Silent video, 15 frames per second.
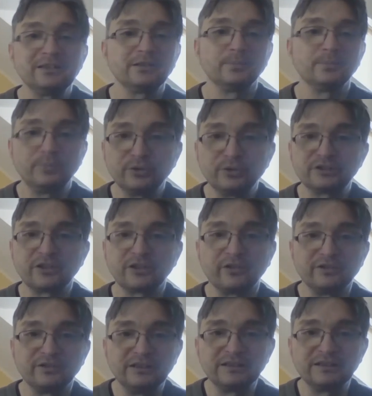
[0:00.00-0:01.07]
both of
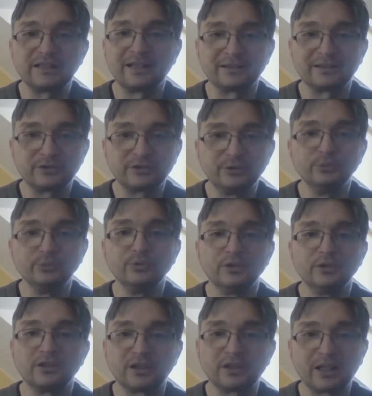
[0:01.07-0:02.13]
these are too
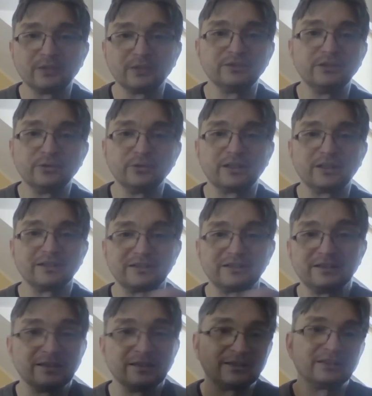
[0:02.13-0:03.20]
crowded. You can see
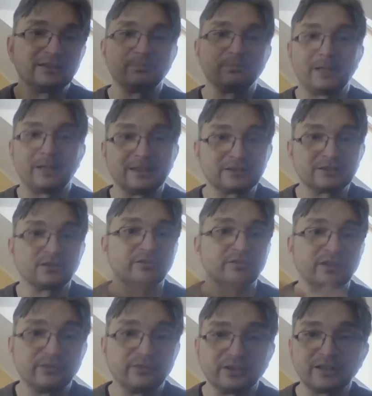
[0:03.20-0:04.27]
that there is a mass of
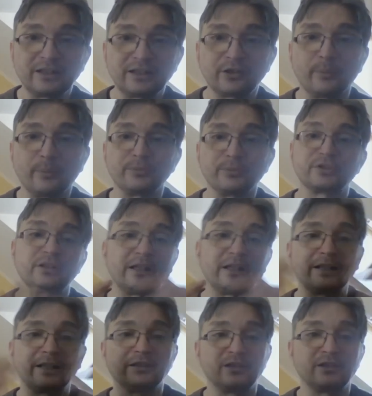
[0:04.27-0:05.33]
different atoms that are
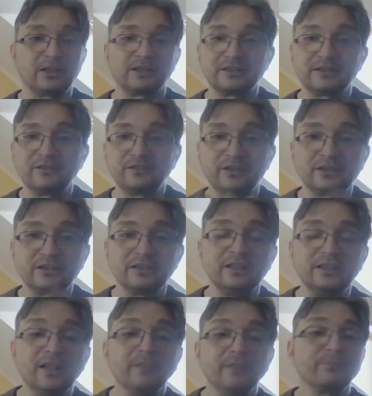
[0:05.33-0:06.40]
colored differently.
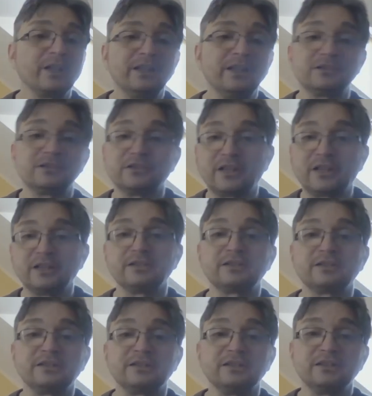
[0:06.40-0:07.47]
Here the
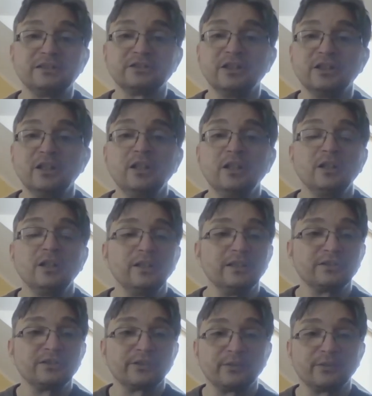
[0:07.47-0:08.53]
coloring is
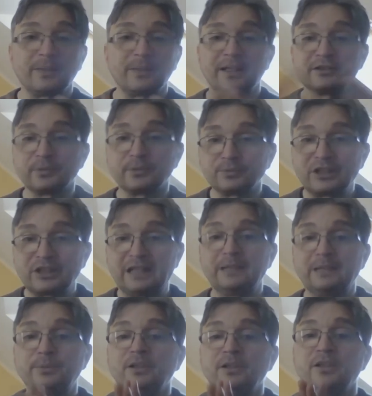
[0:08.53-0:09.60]
by atom type,
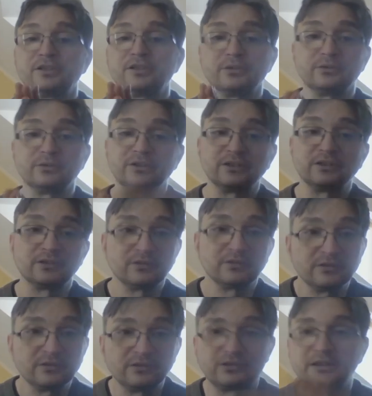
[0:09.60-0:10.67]
so the
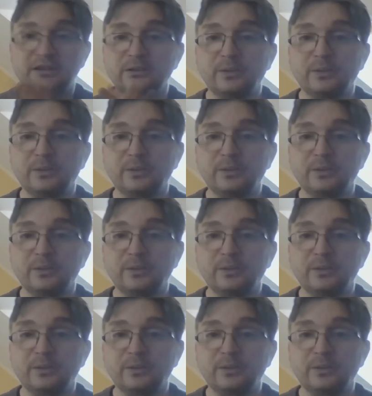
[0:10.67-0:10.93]
green